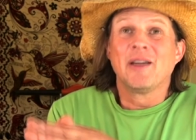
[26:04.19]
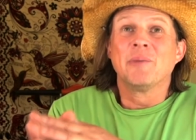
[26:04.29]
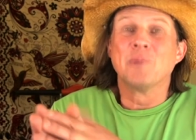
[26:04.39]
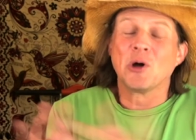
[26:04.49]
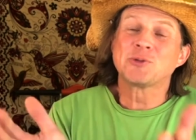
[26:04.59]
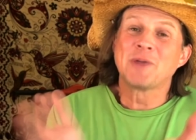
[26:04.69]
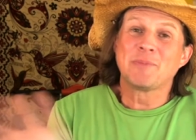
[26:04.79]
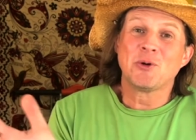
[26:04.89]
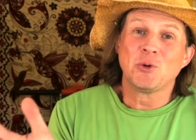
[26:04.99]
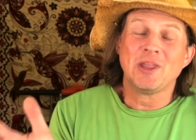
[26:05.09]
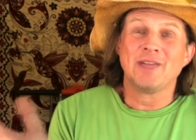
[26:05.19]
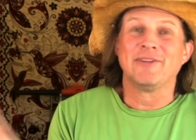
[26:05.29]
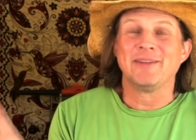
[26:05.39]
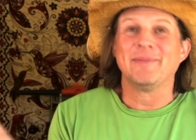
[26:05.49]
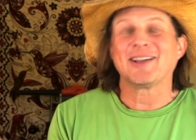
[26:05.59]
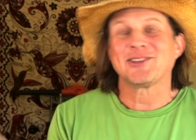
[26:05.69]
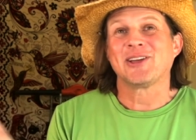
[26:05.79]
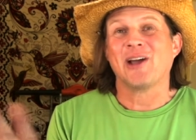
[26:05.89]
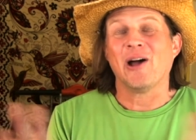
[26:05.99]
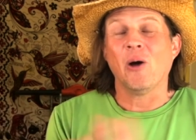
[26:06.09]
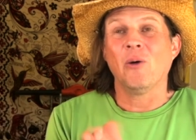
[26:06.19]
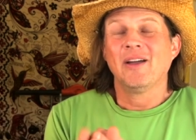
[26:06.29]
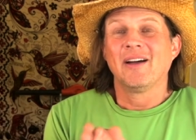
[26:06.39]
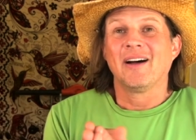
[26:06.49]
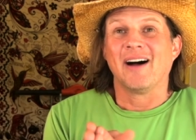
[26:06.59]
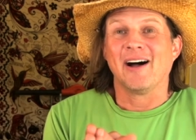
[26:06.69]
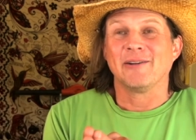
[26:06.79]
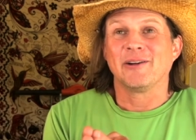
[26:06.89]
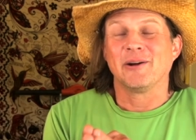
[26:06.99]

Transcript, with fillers: most people who live in Mexico uh,